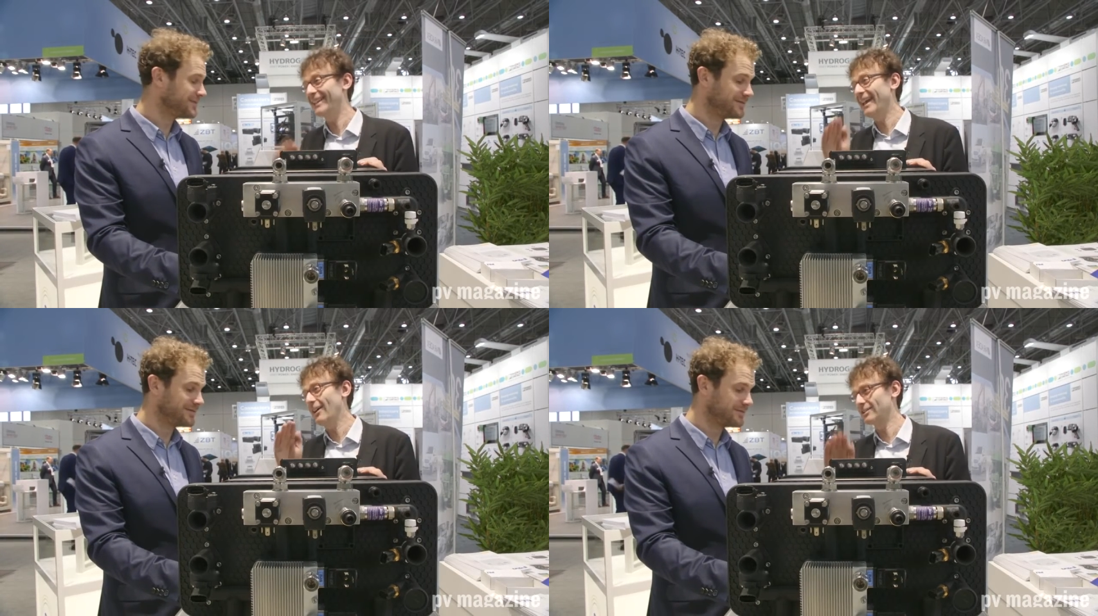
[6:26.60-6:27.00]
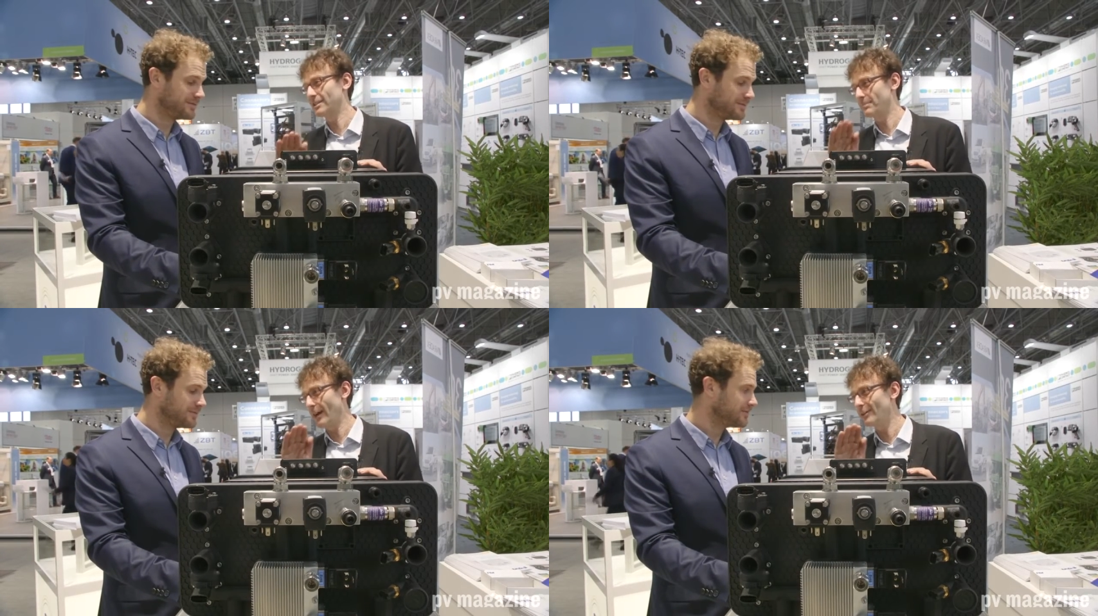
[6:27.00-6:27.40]
Speaker 1: they are
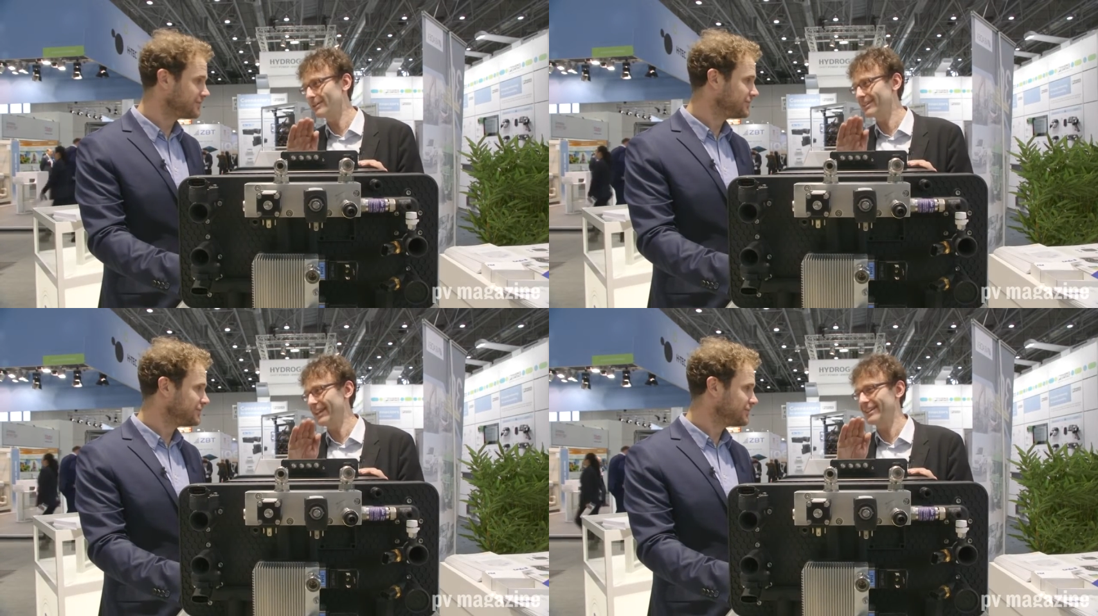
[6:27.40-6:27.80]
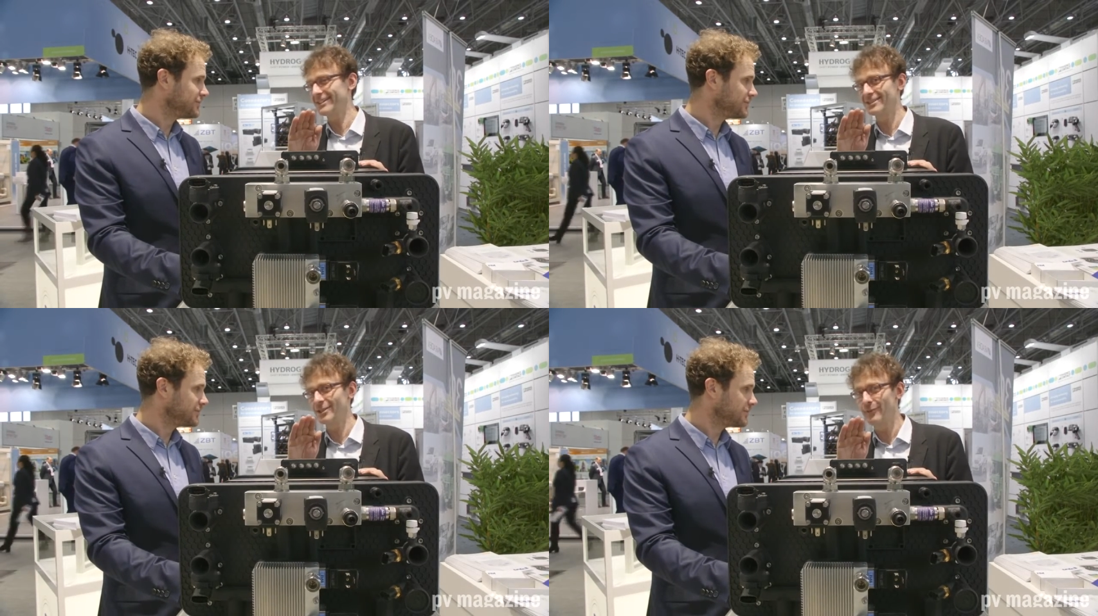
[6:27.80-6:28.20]
also proud that
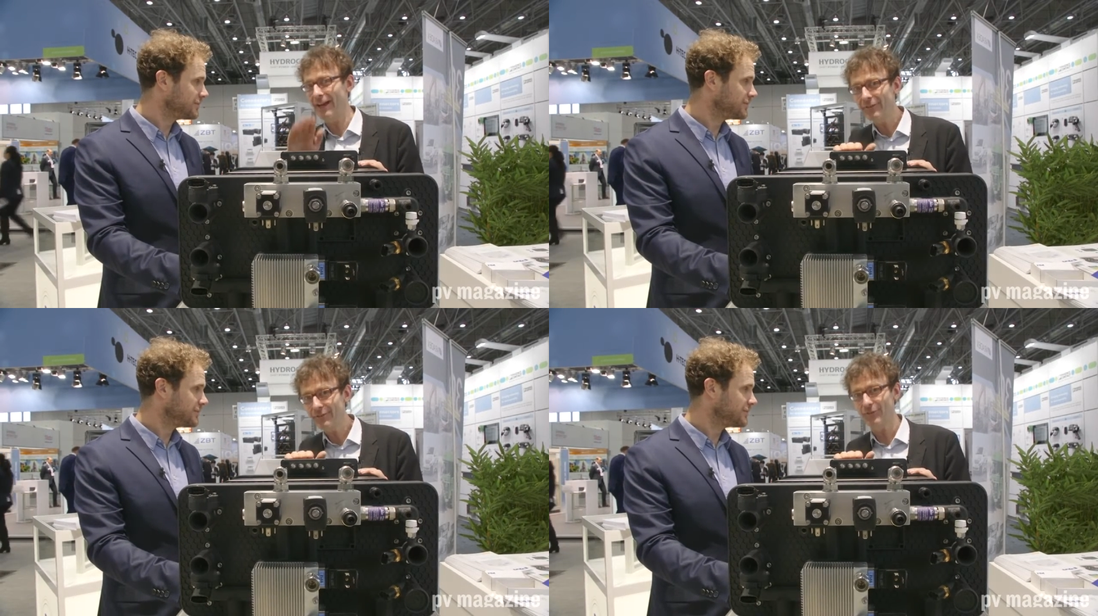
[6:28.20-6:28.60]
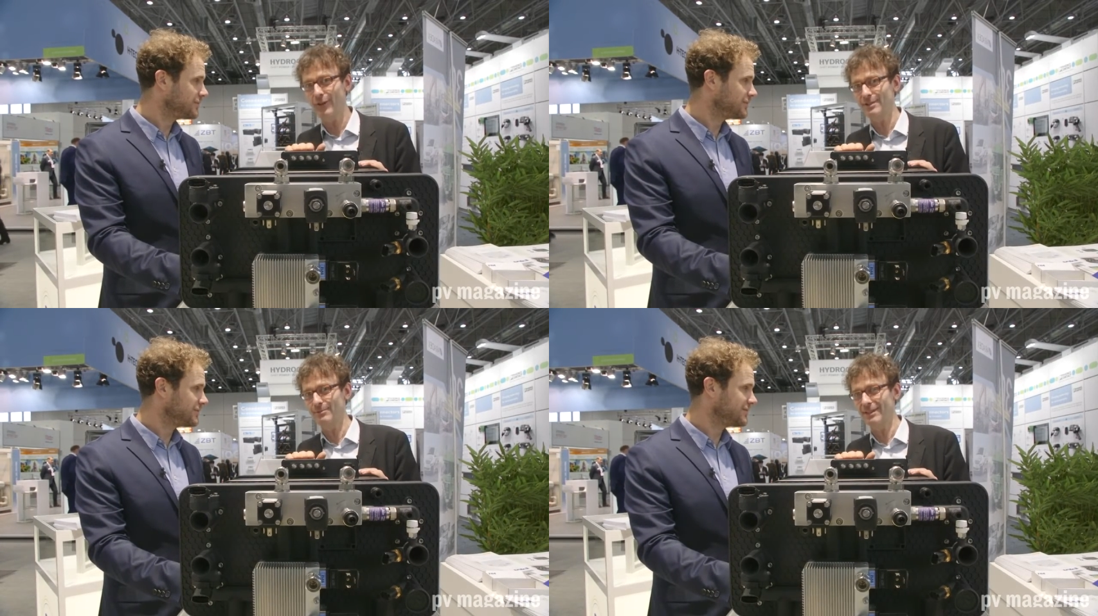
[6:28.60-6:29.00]
it survived the
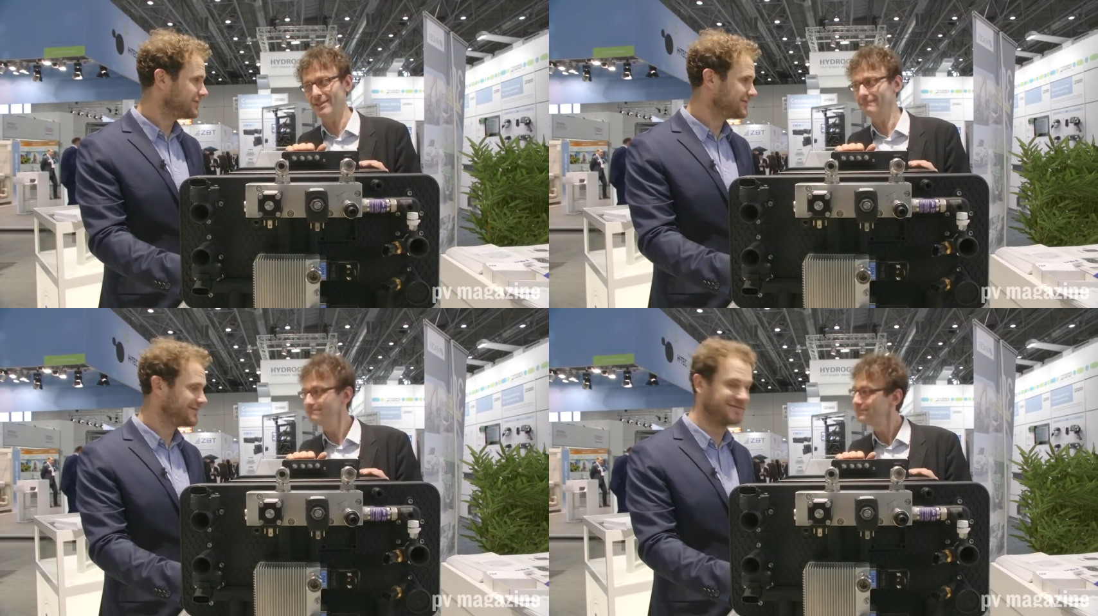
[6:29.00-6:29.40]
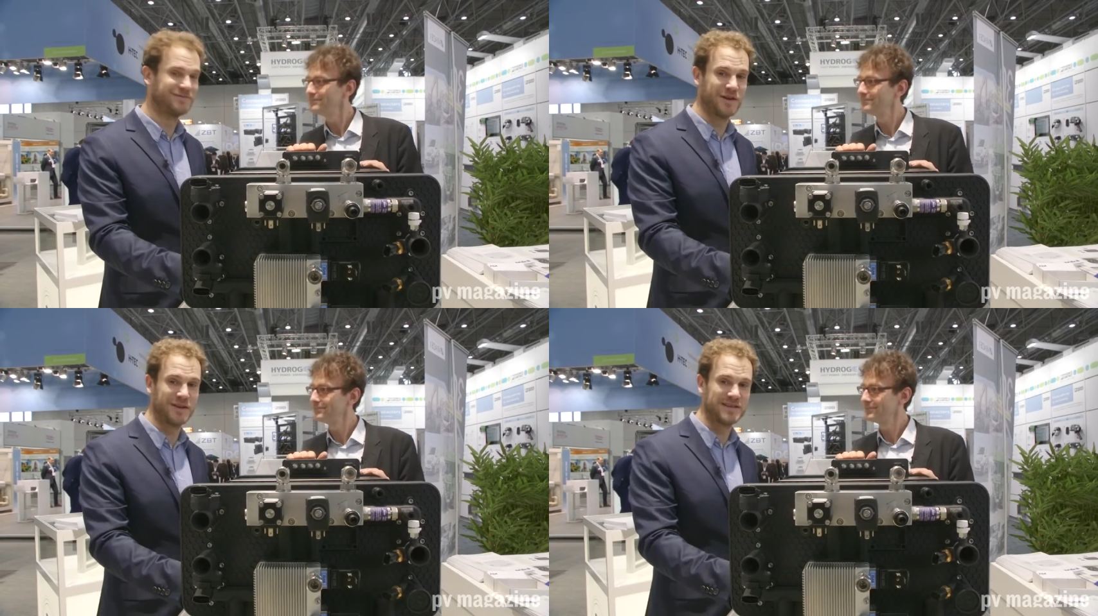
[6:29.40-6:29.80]
first winter.
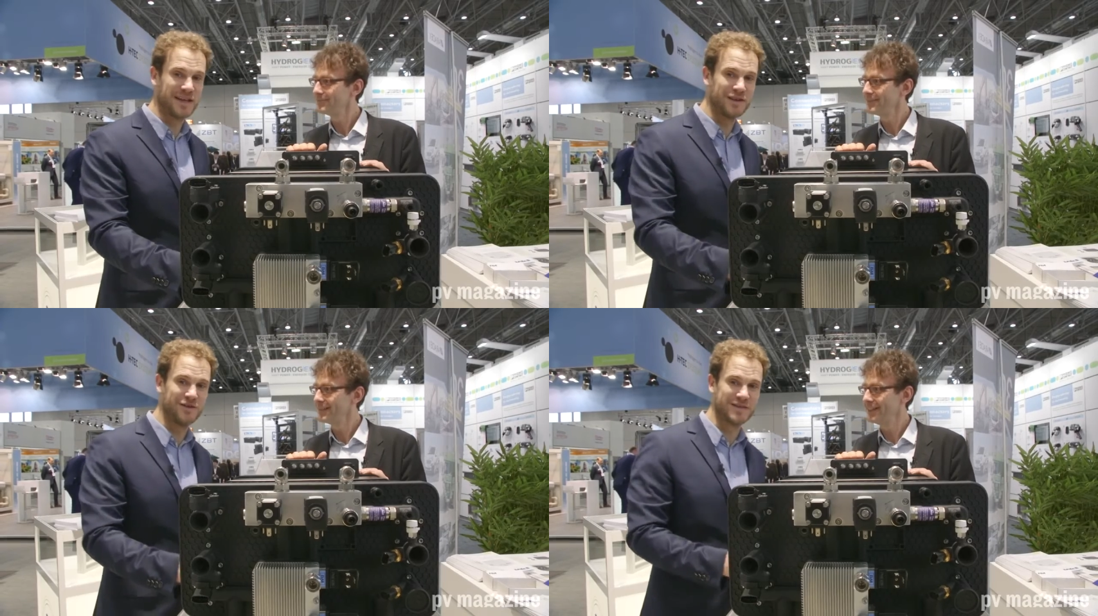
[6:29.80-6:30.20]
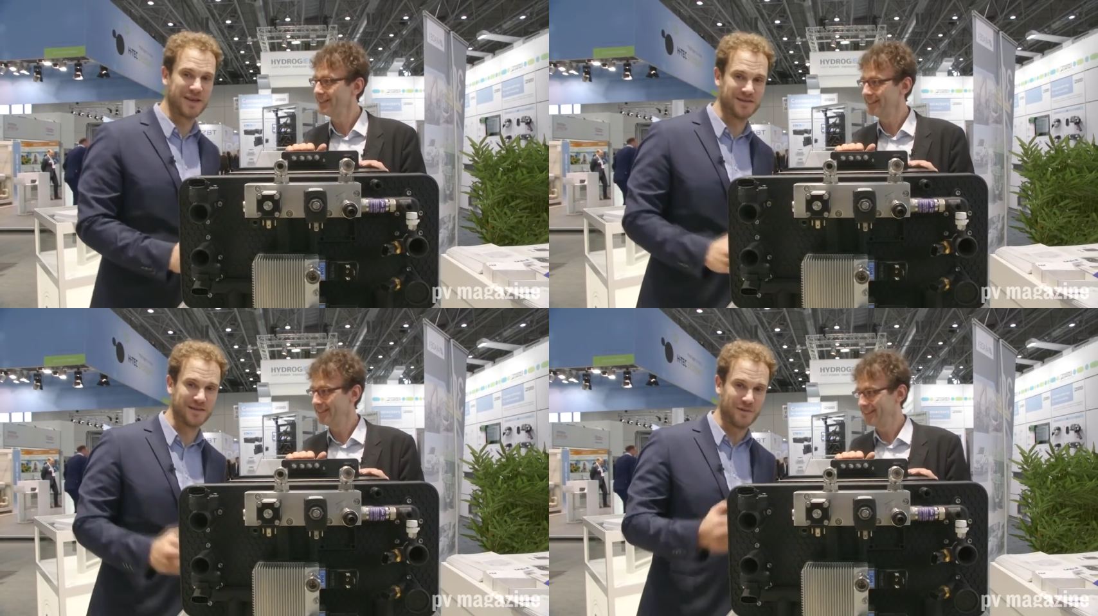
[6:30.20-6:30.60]
Speaker 2: Well, there's other use
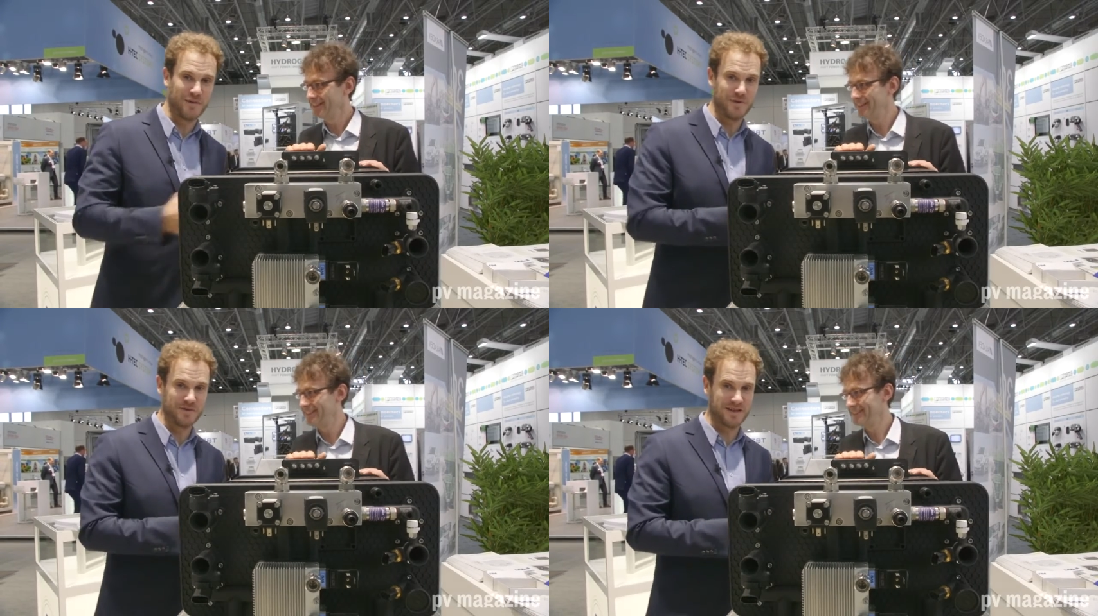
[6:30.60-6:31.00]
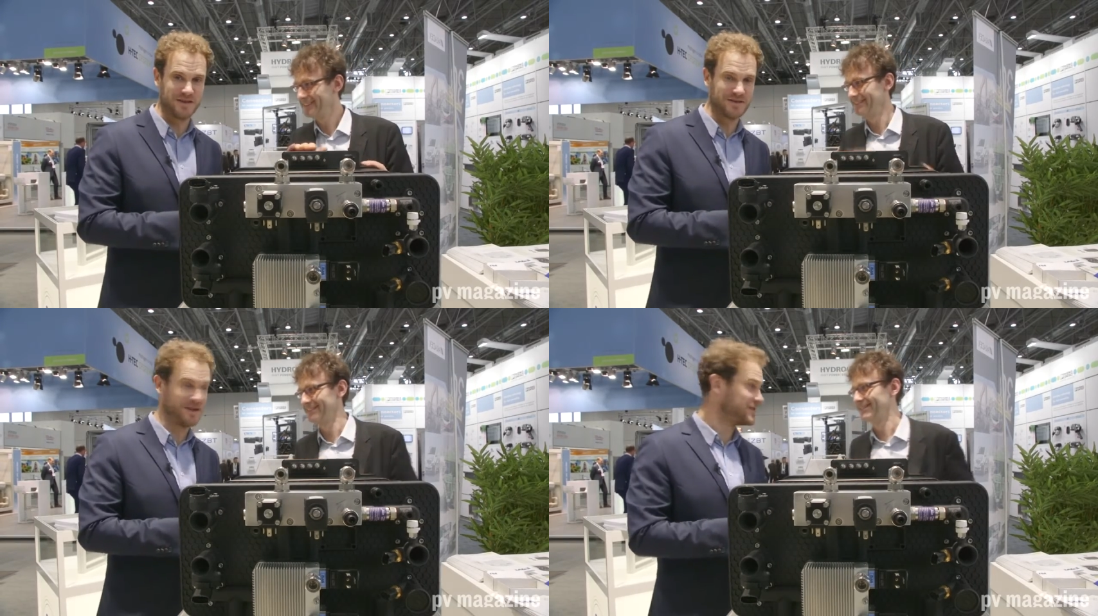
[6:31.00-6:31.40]
cases for fuel
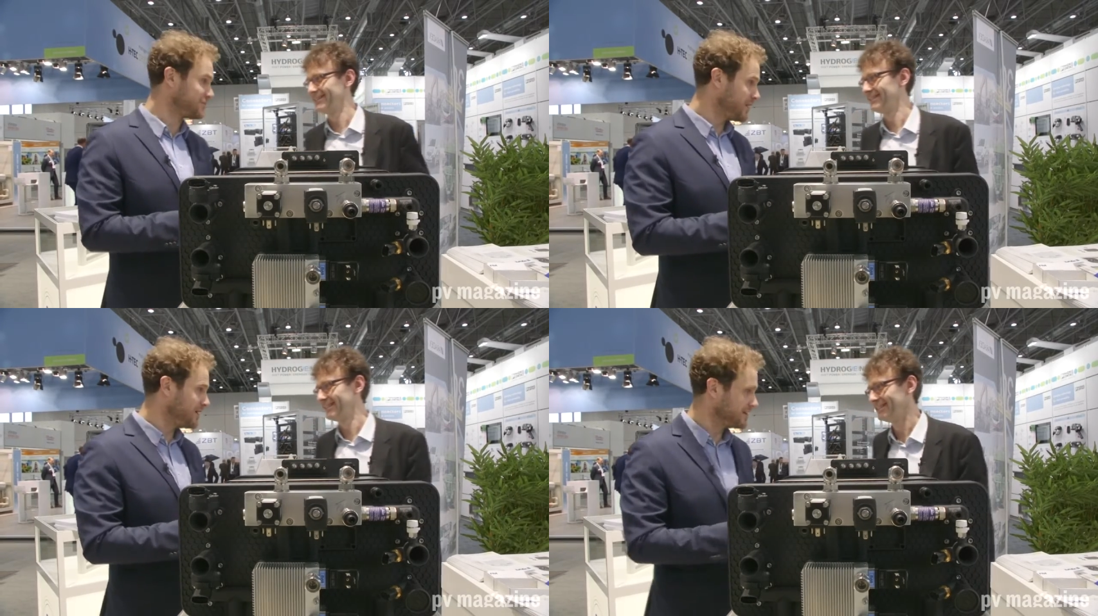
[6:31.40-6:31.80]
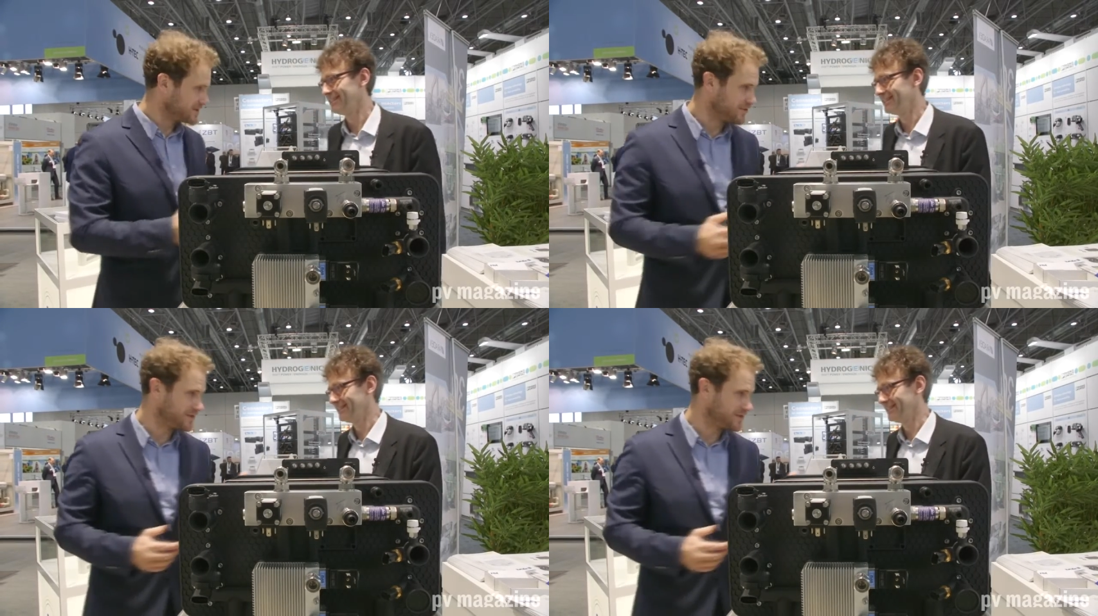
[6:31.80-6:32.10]
cells as well. Let's go